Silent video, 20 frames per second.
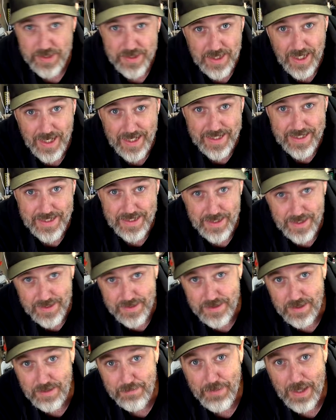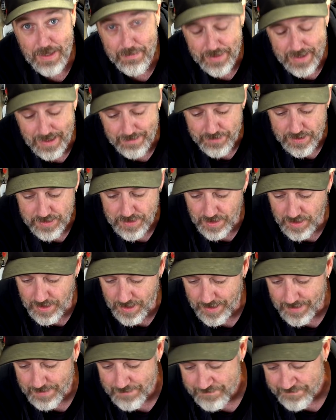start getting into pumping up the
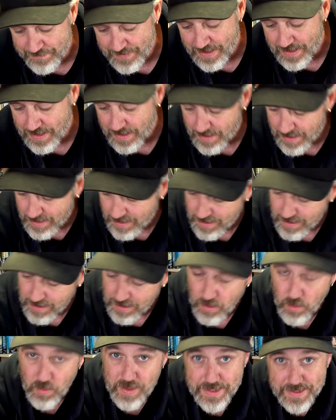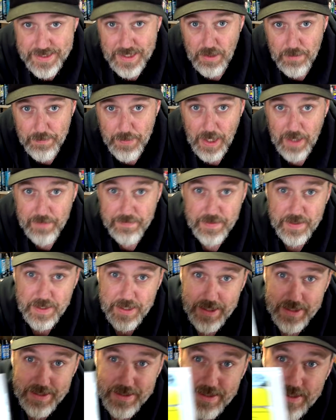tyre. We sell both of
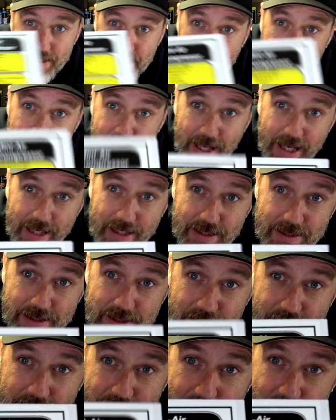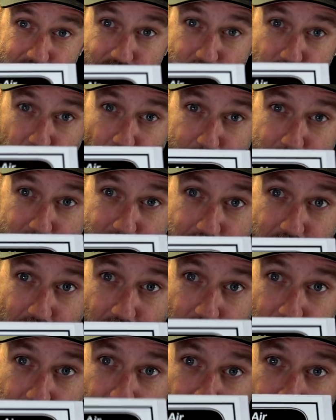these. That is the Stop and
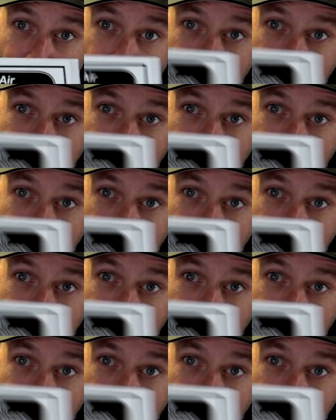Go